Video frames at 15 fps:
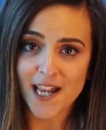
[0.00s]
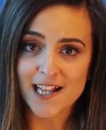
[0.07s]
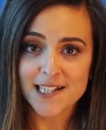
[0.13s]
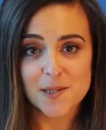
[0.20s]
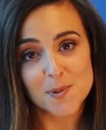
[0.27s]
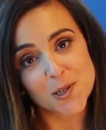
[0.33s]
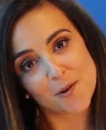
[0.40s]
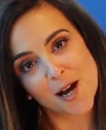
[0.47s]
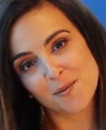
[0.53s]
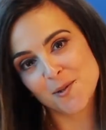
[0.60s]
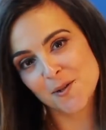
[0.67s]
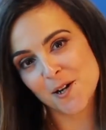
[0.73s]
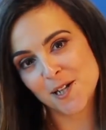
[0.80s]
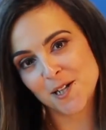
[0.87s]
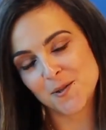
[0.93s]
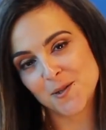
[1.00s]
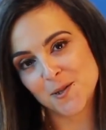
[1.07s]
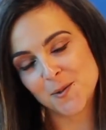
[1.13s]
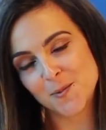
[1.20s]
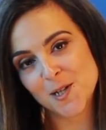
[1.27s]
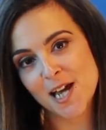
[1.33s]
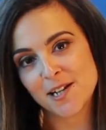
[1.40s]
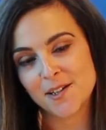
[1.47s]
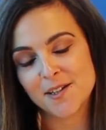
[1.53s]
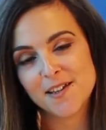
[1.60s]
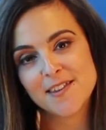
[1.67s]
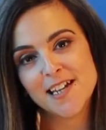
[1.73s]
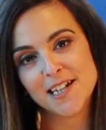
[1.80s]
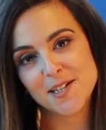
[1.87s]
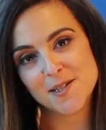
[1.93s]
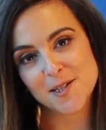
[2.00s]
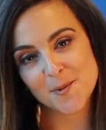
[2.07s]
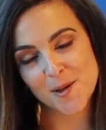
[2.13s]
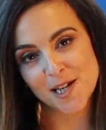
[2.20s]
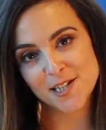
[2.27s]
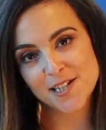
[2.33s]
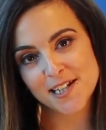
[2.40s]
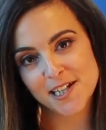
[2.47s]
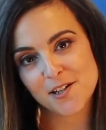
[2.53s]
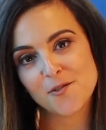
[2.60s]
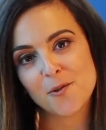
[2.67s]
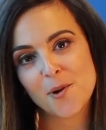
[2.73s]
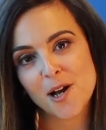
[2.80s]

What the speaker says: and subscribe to our YouTube channel. Thank you so much. Thank you for